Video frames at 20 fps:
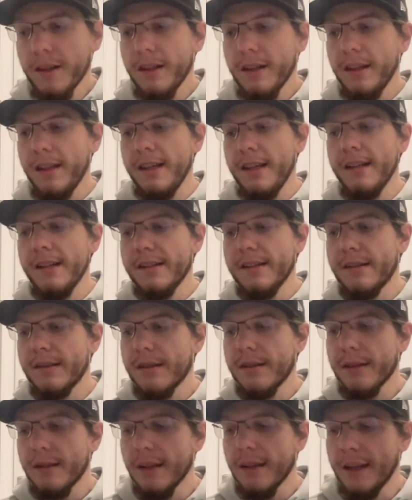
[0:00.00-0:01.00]
He
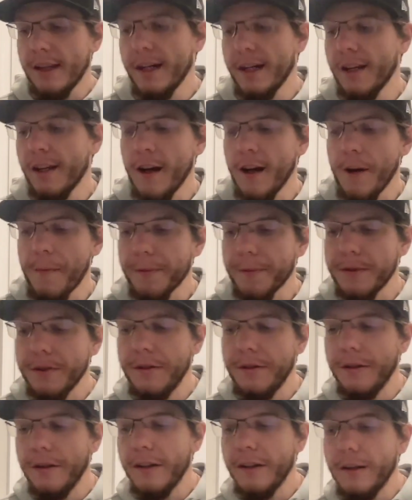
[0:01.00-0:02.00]
is getting an
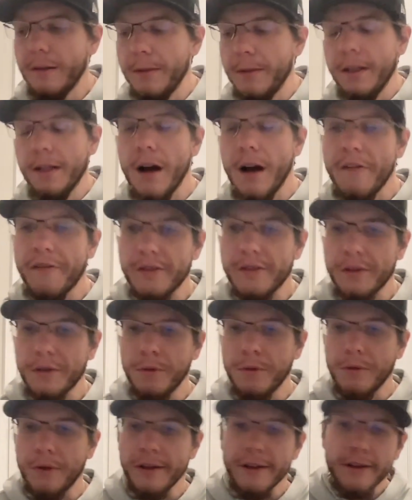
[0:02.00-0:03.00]
opportunity to be an offensive
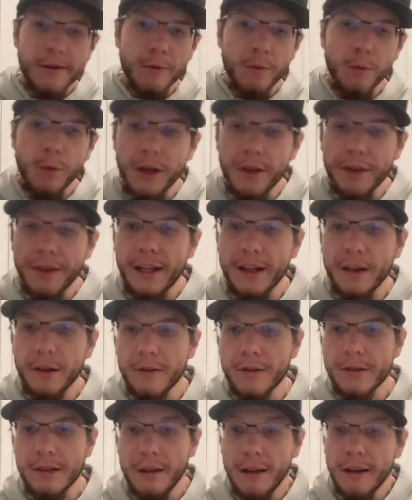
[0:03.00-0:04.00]
coordinator. What that
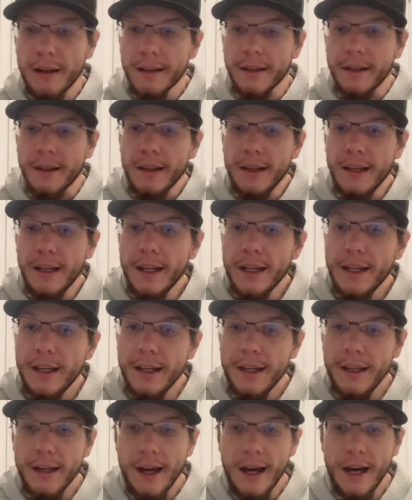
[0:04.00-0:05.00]
looks like,
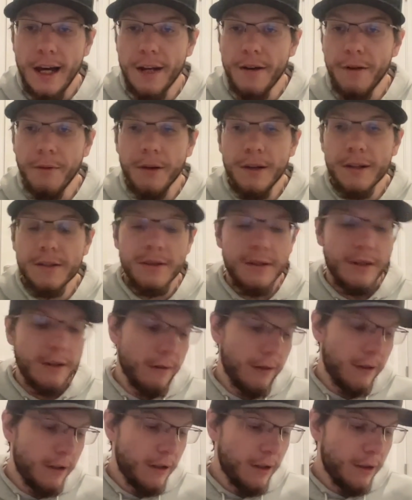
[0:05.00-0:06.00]
I don't
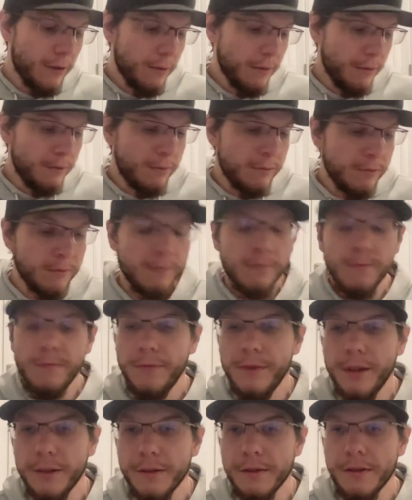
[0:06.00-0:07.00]
necessarily know.
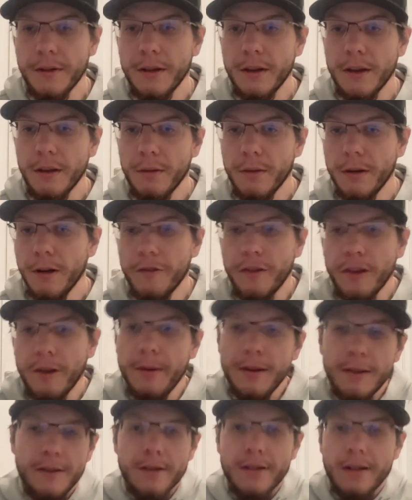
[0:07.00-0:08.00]
Don't know if that
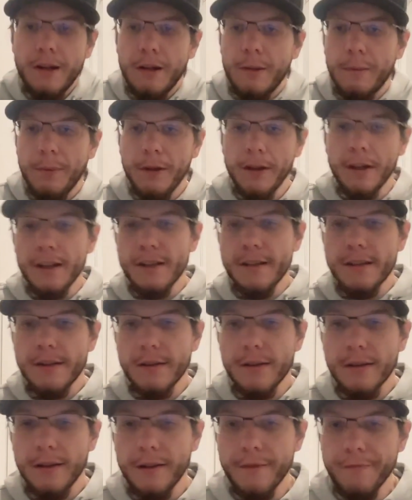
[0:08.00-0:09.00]
means he's calling
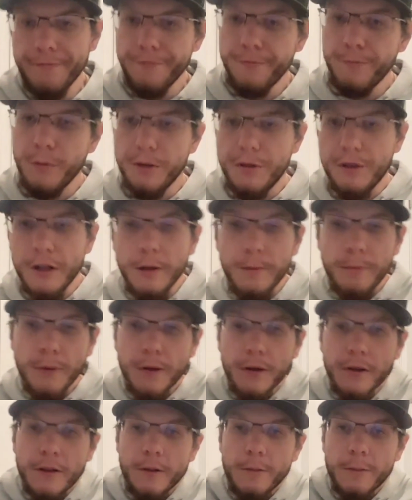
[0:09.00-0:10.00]
plays with Gerad
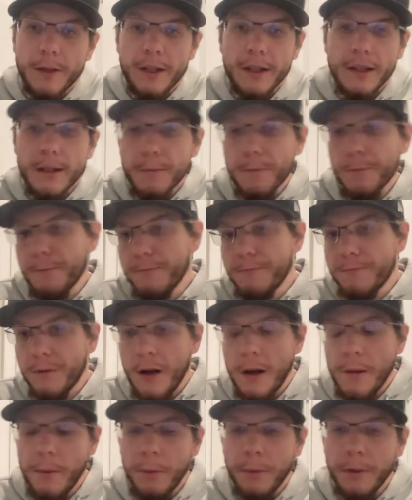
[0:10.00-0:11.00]
Parker being there.
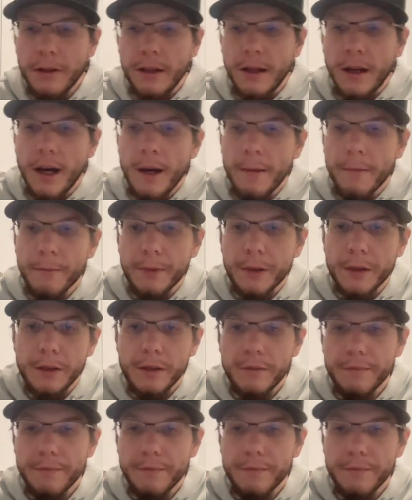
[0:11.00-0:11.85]
Probably not, but